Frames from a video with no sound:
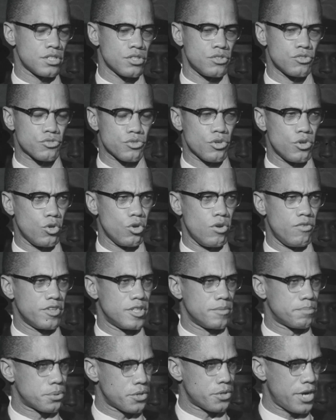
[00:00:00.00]
what was Malcolm
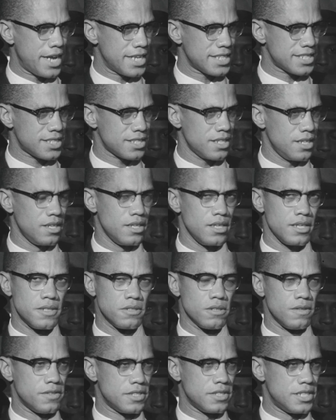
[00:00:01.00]
X preaching?
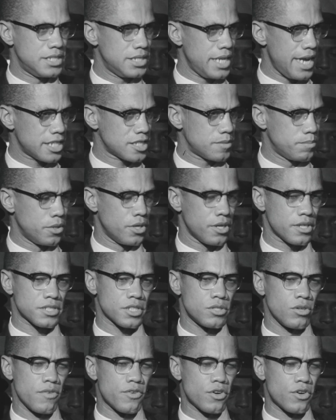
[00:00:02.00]
What were the
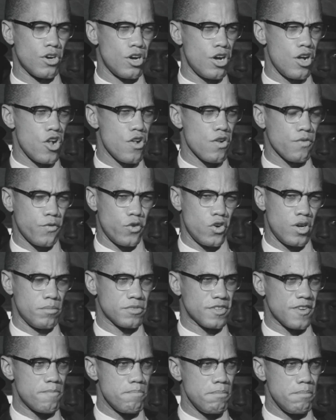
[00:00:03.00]
philosophies that people still
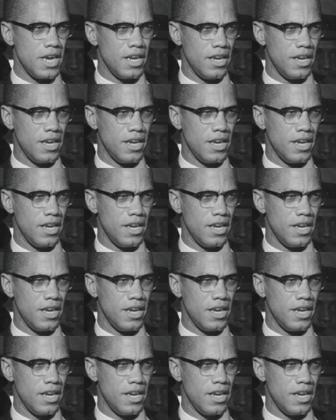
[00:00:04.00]
remember him